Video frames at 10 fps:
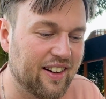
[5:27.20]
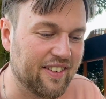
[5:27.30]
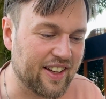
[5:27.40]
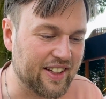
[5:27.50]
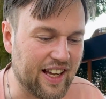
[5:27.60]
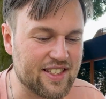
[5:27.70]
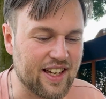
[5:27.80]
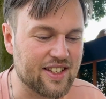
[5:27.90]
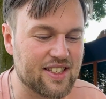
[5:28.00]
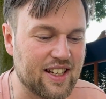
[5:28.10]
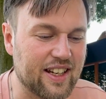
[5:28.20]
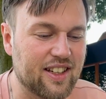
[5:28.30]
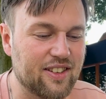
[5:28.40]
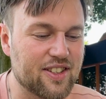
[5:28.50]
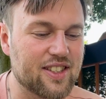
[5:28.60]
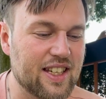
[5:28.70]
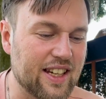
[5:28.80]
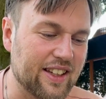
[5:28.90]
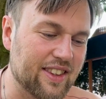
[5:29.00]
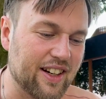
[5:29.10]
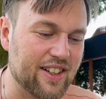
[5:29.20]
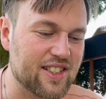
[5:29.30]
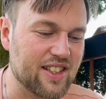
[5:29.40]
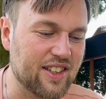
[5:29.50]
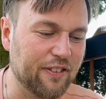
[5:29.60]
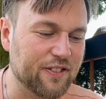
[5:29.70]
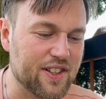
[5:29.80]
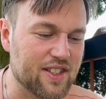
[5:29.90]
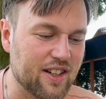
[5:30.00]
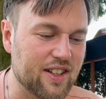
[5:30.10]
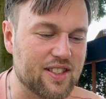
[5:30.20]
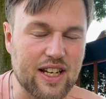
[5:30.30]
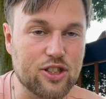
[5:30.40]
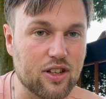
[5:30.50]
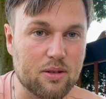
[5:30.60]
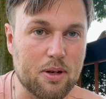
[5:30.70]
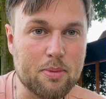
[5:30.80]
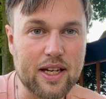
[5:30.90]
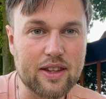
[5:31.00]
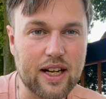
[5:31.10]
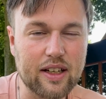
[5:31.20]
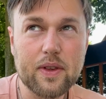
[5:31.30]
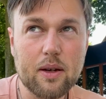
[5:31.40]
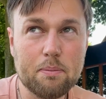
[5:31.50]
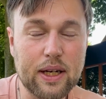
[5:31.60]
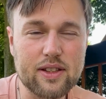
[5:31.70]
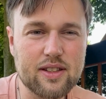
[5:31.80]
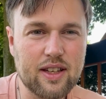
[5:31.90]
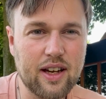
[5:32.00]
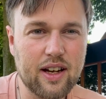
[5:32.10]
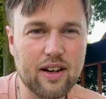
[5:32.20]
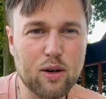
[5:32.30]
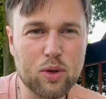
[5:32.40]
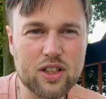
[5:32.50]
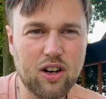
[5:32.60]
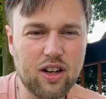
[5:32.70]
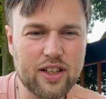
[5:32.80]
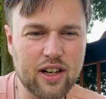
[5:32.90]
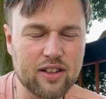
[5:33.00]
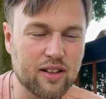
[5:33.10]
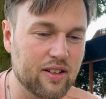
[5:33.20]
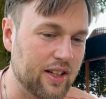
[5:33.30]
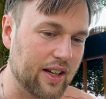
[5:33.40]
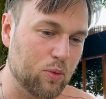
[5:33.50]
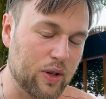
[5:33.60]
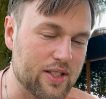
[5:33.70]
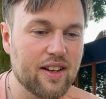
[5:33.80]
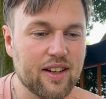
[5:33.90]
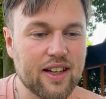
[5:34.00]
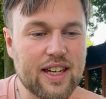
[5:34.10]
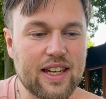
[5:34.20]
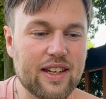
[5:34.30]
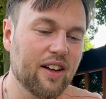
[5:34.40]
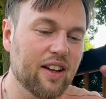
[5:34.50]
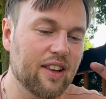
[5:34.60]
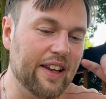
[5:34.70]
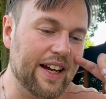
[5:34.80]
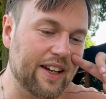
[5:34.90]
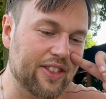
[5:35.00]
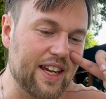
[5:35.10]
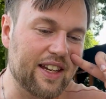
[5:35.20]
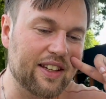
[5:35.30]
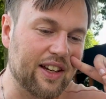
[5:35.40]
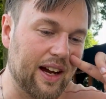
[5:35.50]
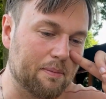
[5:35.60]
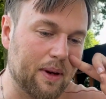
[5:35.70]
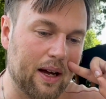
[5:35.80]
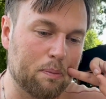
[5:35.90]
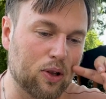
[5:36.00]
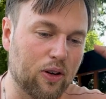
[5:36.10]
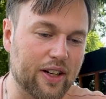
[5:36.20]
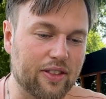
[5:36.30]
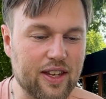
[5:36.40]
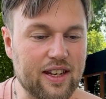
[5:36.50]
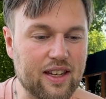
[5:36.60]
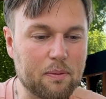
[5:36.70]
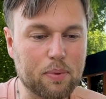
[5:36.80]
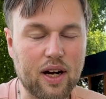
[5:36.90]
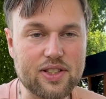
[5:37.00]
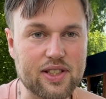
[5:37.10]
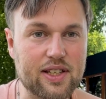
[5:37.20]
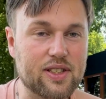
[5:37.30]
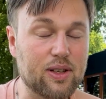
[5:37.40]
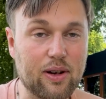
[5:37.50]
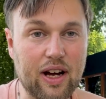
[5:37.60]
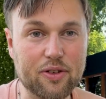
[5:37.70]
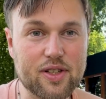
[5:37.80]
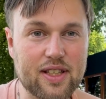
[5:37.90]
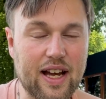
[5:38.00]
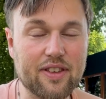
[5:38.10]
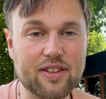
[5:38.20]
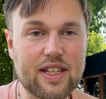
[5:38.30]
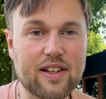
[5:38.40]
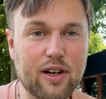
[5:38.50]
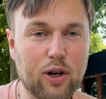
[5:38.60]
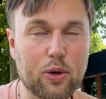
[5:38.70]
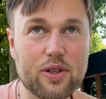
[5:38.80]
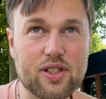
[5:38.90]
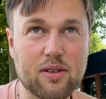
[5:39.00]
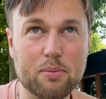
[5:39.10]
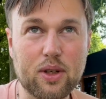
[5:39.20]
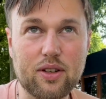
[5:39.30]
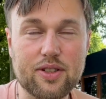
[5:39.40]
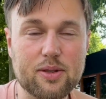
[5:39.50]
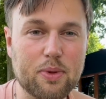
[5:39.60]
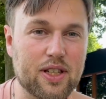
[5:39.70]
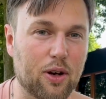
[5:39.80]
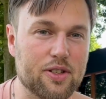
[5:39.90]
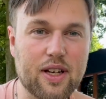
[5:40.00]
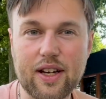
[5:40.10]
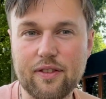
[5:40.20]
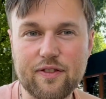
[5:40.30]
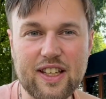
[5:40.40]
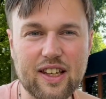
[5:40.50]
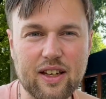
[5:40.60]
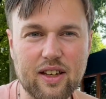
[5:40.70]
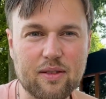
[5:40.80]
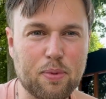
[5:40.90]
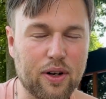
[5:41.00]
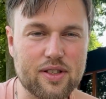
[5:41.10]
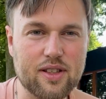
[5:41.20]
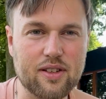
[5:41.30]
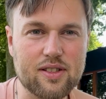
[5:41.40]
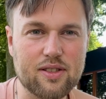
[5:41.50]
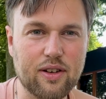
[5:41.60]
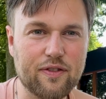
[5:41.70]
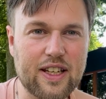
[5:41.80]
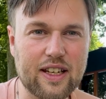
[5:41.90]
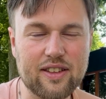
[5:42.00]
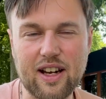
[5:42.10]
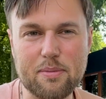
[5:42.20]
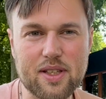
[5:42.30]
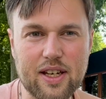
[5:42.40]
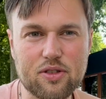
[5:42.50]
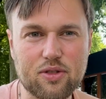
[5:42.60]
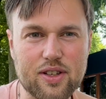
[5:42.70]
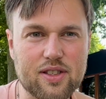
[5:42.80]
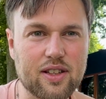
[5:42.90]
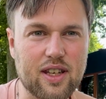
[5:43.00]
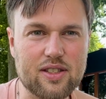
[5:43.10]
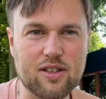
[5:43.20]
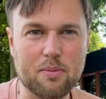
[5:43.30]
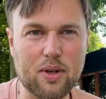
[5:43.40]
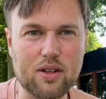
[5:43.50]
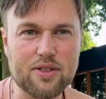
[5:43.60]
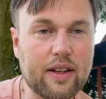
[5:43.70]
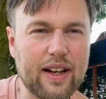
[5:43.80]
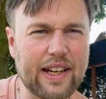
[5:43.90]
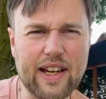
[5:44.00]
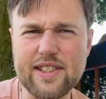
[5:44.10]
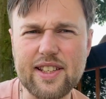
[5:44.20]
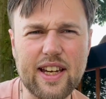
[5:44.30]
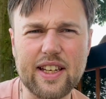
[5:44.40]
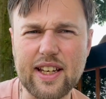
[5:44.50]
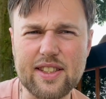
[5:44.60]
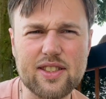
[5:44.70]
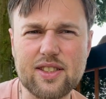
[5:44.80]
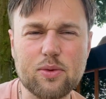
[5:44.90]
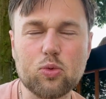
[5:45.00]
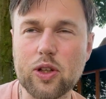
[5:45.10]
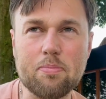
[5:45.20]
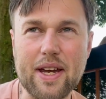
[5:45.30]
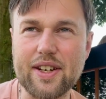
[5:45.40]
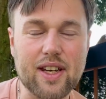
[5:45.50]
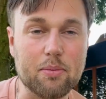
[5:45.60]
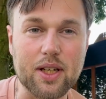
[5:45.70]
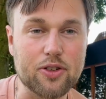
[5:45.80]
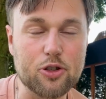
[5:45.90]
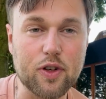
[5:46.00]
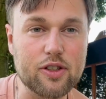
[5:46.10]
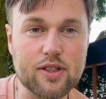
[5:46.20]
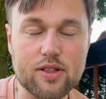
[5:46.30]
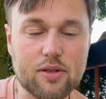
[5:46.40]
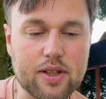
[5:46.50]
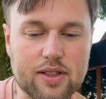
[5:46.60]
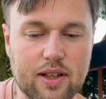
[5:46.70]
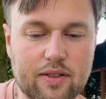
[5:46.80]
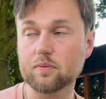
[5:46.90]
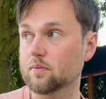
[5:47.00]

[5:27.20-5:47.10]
in that sense, like, you'll see that there's a difference and a distinction to be made there. But what Carl Jung did was he, like a thinking type, employed a thinking process to understand and decode symbols, but he also had a feeling person's or a feeling type's interest in these symbols. And I'd say that's what made him an introverted intuitive.